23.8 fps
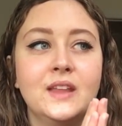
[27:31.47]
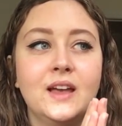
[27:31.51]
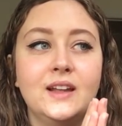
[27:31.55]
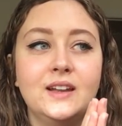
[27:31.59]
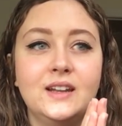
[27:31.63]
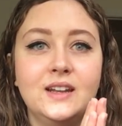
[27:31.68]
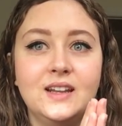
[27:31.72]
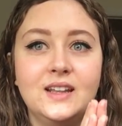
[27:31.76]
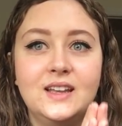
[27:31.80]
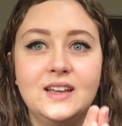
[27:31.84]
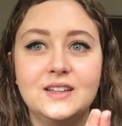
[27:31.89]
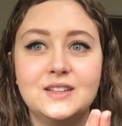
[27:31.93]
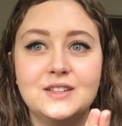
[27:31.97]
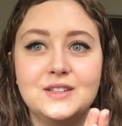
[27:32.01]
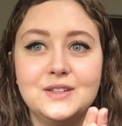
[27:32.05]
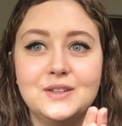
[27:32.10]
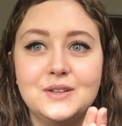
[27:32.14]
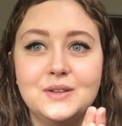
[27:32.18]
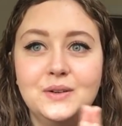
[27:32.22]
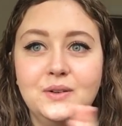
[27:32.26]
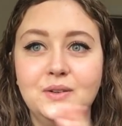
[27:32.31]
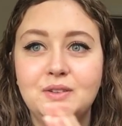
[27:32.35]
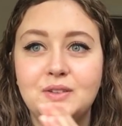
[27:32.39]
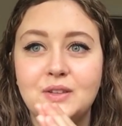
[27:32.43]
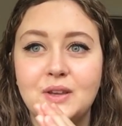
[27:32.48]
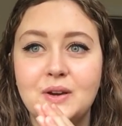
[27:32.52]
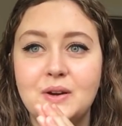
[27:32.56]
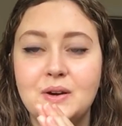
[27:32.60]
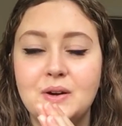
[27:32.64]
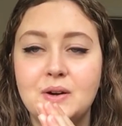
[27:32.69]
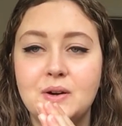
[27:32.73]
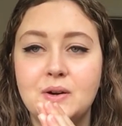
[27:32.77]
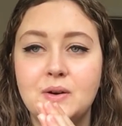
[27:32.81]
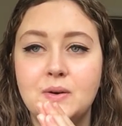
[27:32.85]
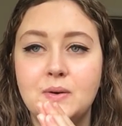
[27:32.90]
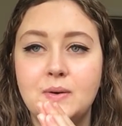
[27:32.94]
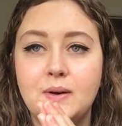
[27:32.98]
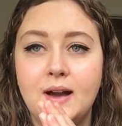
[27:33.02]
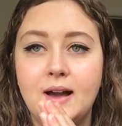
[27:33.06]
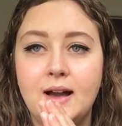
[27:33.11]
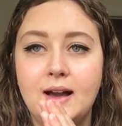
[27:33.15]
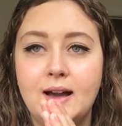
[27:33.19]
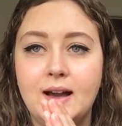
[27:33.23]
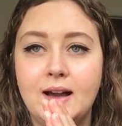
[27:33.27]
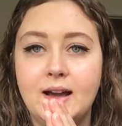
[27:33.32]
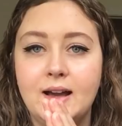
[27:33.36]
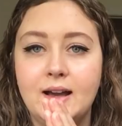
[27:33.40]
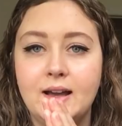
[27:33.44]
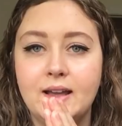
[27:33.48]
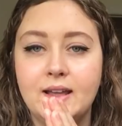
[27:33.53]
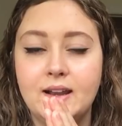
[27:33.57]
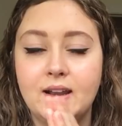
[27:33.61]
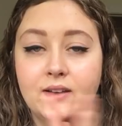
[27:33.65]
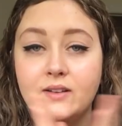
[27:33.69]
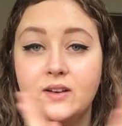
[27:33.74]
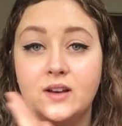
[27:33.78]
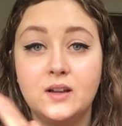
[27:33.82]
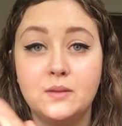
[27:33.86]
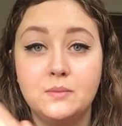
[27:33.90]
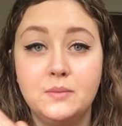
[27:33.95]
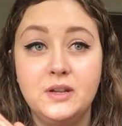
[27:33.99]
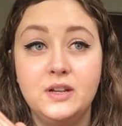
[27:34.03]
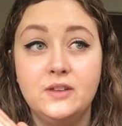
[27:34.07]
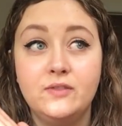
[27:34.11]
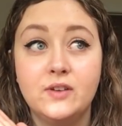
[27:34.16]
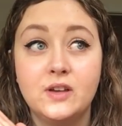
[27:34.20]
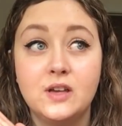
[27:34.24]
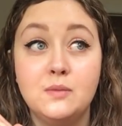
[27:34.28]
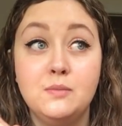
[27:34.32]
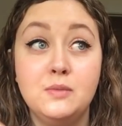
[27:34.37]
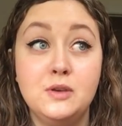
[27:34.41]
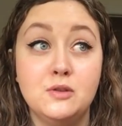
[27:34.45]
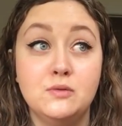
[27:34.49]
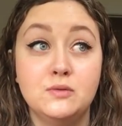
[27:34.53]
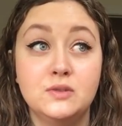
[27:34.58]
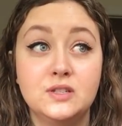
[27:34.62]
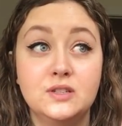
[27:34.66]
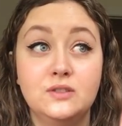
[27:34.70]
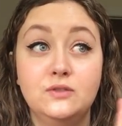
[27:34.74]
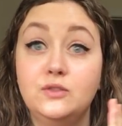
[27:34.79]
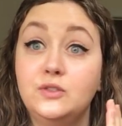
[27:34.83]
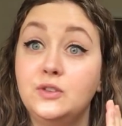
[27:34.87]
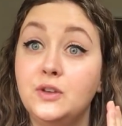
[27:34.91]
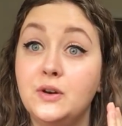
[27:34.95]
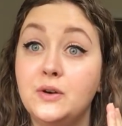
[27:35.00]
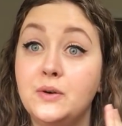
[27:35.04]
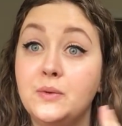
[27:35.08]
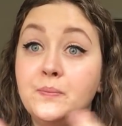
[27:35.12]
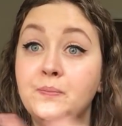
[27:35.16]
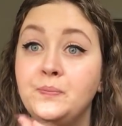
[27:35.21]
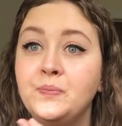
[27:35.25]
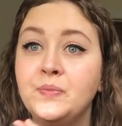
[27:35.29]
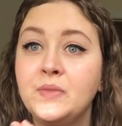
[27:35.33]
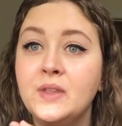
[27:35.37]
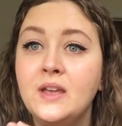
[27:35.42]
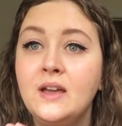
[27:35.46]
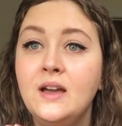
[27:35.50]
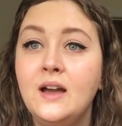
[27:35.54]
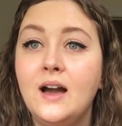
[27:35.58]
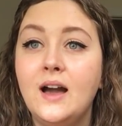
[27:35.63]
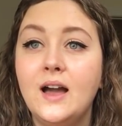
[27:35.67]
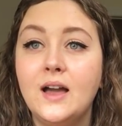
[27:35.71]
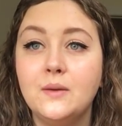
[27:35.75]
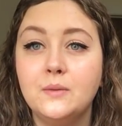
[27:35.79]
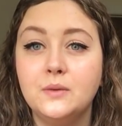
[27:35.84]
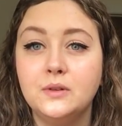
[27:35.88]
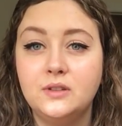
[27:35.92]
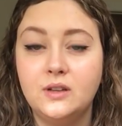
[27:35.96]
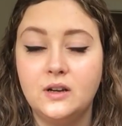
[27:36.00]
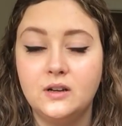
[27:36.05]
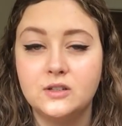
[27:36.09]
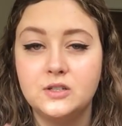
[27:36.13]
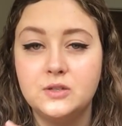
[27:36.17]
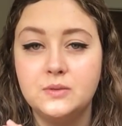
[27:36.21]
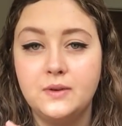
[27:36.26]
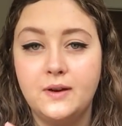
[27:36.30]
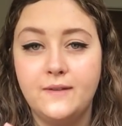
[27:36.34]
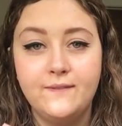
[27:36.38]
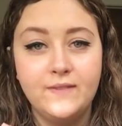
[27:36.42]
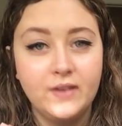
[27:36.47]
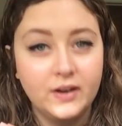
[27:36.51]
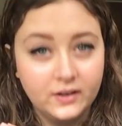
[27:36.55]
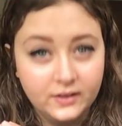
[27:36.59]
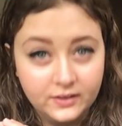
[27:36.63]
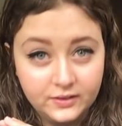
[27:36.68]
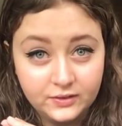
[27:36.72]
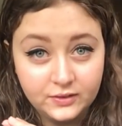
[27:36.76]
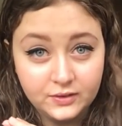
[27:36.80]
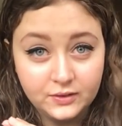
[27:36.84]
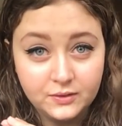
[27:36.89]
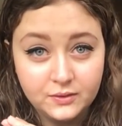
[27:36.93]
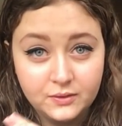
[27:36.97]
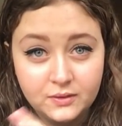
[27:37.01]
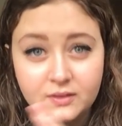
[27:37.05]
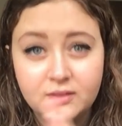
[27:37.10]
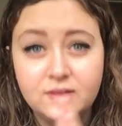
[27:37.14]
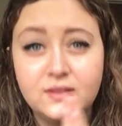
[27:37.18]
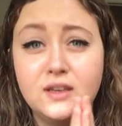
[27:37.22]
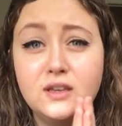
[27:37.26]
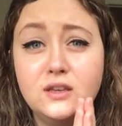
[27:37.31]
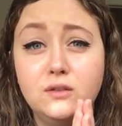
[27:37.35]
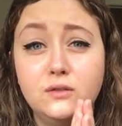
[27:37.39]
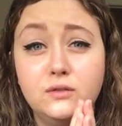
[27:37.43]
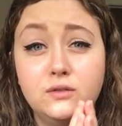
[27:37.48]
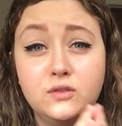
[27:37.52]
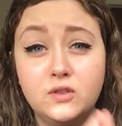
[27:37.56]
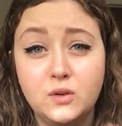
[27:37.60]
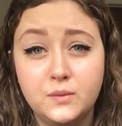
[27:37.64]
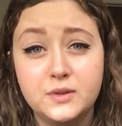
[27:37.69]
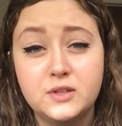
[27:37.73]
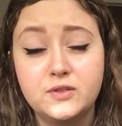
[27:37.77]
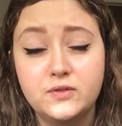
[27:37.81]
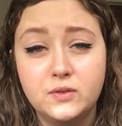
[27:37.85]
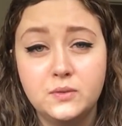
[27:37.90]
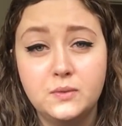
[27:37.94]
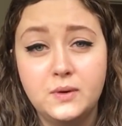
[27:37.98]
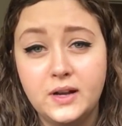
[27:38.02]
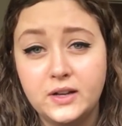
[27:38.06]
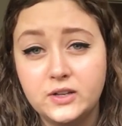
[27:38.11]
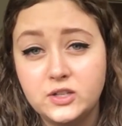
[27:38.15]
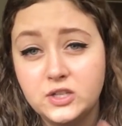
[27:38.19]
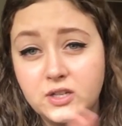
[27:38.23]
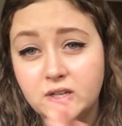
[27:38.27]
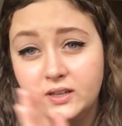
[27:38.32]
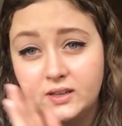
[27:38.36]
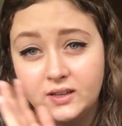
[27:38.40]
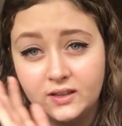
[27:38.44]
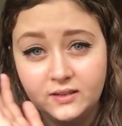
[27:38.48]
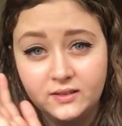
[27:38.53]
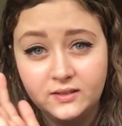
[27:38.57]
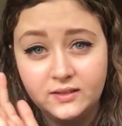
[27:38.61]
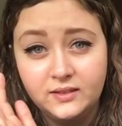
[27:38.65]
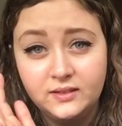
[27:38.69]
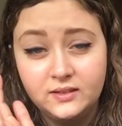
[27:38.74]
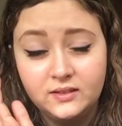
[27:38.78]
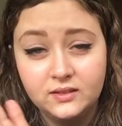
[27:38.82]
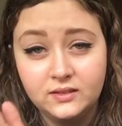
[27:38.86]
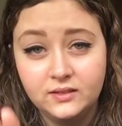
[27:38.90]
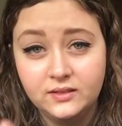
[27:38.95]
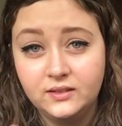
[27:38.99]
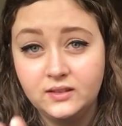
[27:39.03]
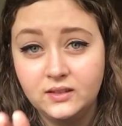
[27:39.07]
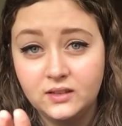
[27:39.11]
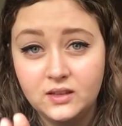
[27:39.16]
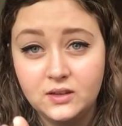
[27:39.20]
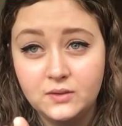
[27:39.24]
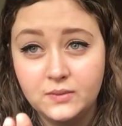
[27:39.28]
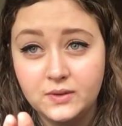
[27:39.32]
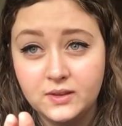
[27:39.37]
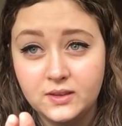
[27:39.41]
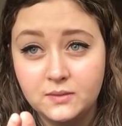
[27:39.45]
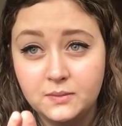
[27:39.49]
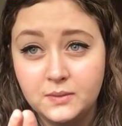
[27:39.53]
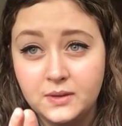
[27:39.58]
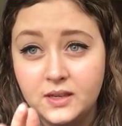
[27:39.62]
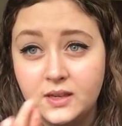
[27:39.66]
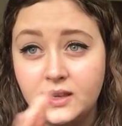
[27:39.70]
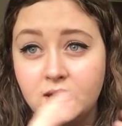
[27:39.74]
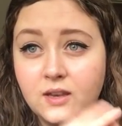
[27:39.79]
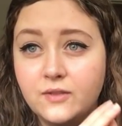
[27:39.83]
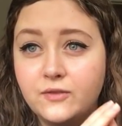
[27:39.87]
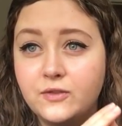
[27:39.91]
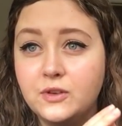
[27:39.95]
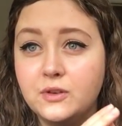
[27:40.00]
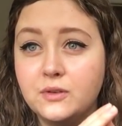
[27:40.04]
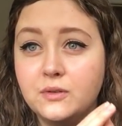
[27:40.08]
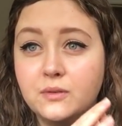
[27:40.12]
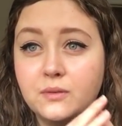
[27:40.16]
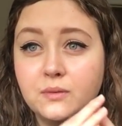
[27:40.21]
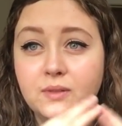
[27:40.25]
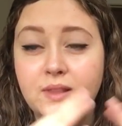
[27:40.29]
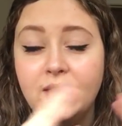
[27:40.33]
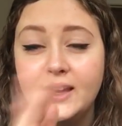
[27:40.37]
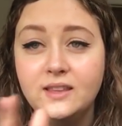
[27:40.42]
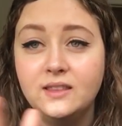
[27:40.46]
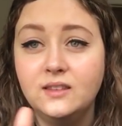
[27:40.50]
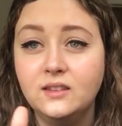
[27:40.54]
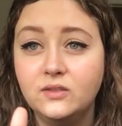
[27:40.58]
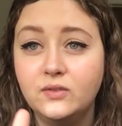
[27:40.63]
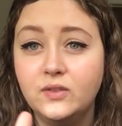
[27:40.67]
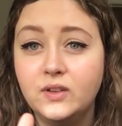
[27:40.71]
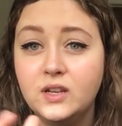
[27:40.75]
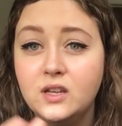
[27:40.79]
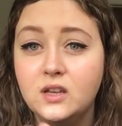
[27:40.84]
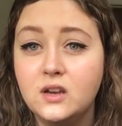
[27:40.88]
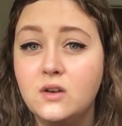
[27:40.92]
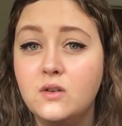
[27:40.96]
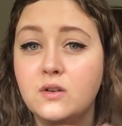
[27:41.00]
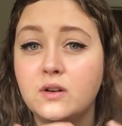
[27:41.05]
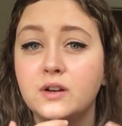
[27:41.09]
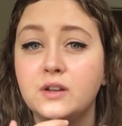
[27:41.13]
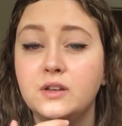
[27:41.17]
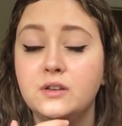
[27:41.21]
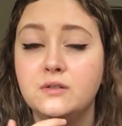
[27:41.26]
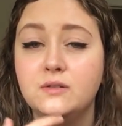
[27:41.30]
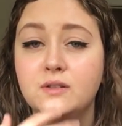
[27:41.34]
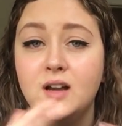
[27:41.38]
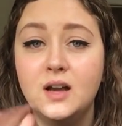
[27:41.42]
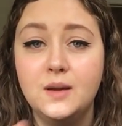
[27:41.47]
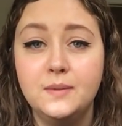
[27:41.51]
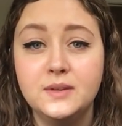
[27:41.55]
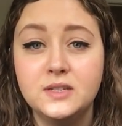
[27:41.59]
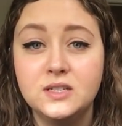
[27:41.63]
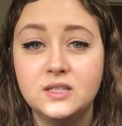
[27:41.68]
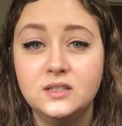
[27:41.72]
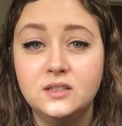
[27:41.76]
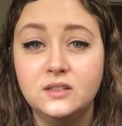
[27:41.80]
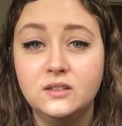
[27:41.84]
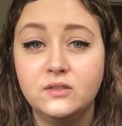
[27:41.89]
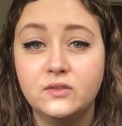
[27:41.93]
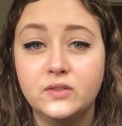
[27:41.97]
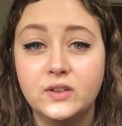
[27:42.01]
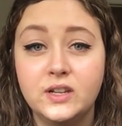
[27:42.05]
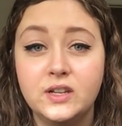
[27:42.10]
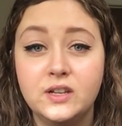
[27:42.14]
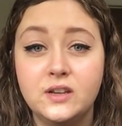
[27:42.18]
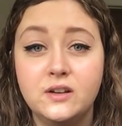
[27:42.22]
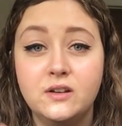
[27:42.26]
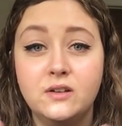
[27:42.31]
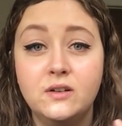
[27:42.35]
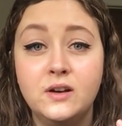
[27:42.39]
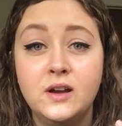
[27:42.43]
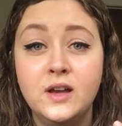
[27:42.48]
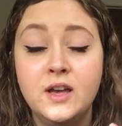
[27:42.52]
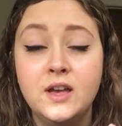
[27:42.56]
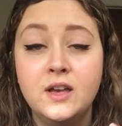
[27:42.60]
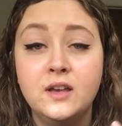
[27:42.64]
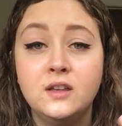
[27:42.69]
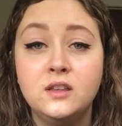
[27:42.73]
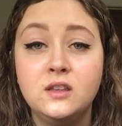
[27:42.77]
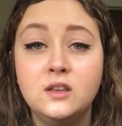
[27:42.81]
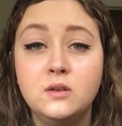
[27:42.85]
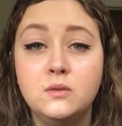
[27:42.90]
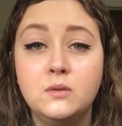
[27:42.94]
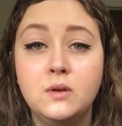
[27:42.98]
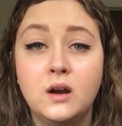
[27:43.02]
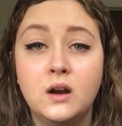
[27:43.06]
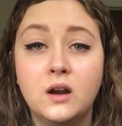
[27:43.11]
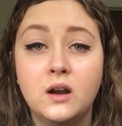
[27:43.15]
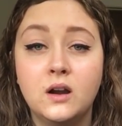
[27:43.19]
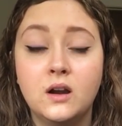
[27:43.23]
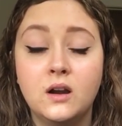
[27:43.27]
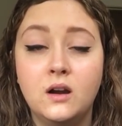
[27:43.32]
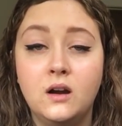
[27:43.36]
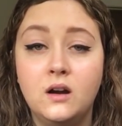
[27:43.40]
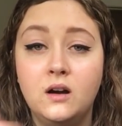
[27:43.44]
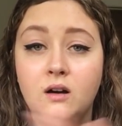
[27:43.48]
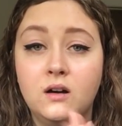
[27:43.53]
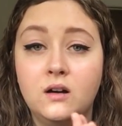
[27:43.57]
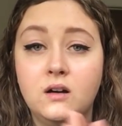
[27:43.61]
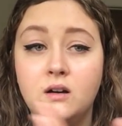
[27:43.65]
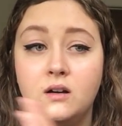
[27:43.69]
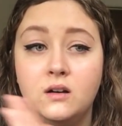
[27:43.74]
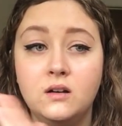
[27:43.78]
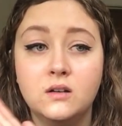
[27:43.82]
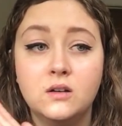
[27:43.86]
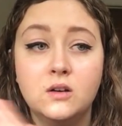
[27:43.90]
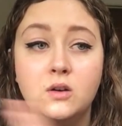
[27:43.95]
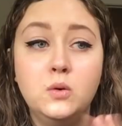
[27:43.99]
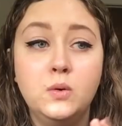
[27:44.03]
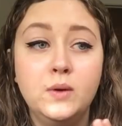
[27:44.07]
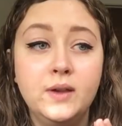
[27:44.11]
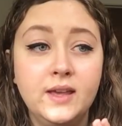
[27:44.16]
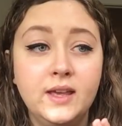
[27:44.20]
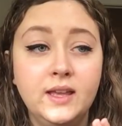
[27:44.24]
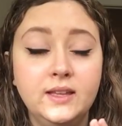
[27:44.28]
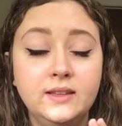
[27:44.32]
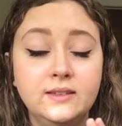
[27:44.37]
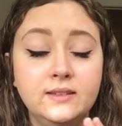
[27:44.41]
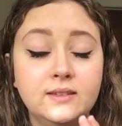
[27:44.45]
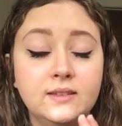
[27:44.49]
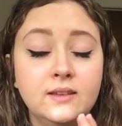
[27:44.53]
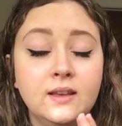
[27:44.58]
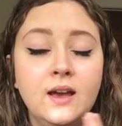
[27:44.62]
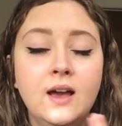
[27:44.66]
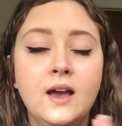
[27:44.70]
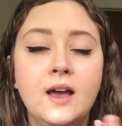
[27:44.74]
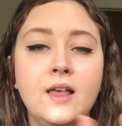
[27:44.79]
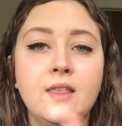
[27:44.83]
I need to get to, so, and I got a bit of a commute. So I will talk to you all very soon. Thank you so much for watching and still sticking with me. If you like this video or you comment on this video, you are all queens.